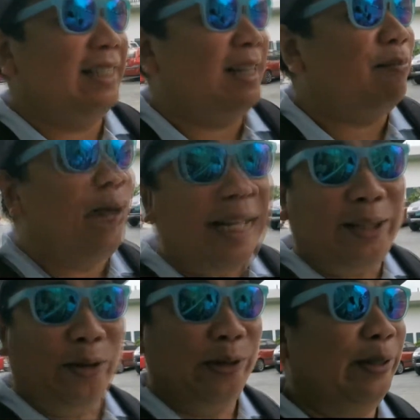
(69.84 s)
sa
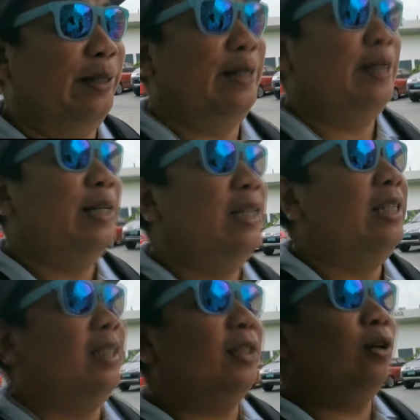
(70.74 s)
Molito.
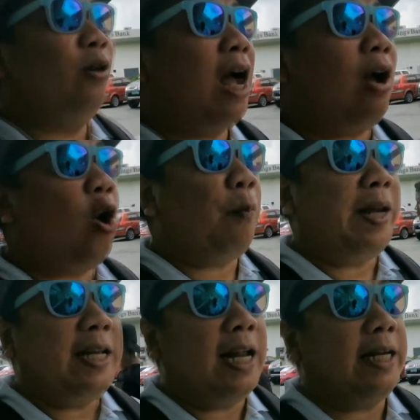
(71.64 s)
So
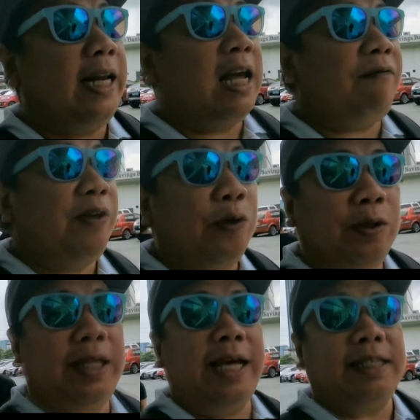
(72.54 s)
kaka-open lang nila
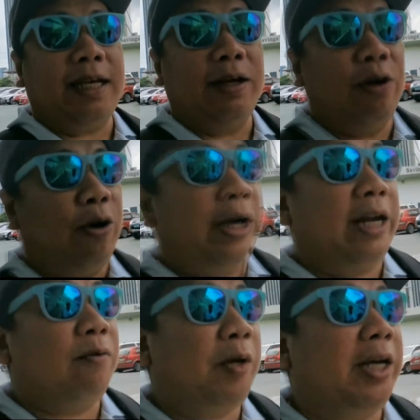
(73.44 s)
few days ago,
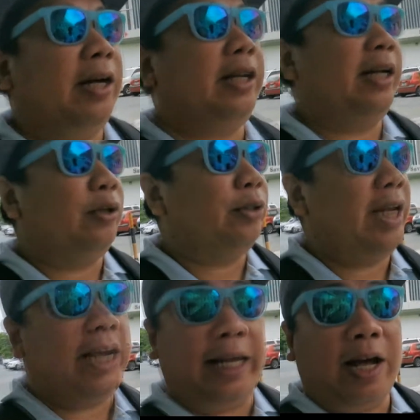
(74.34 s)
and we are here to
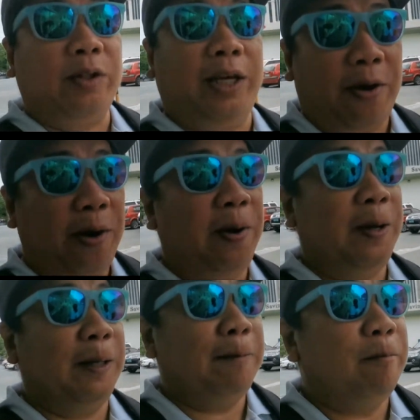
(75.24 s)
check it out, yo,
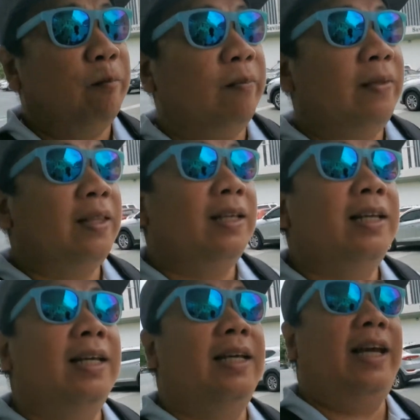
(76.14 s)

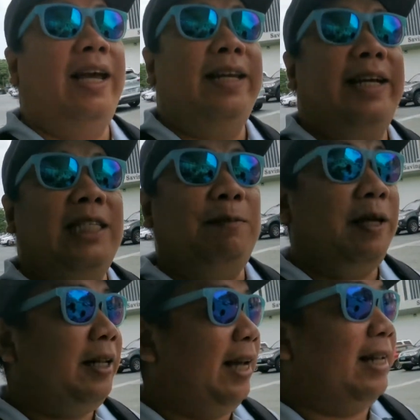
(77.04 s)
and
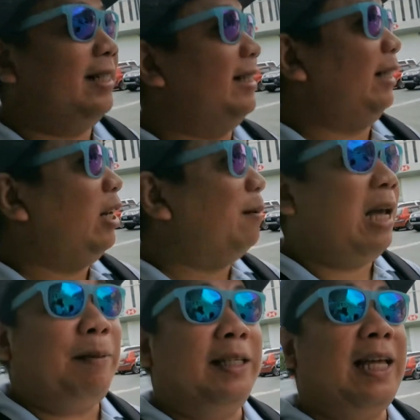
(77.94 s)
experience. Ito na,
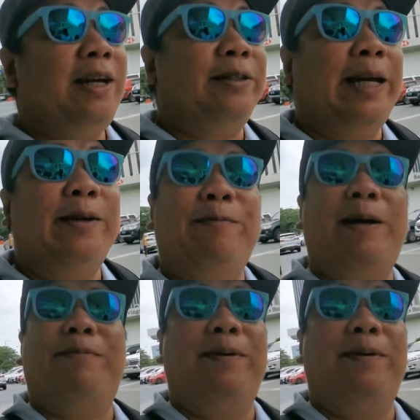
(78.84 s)
malapit na tayo, Technopop.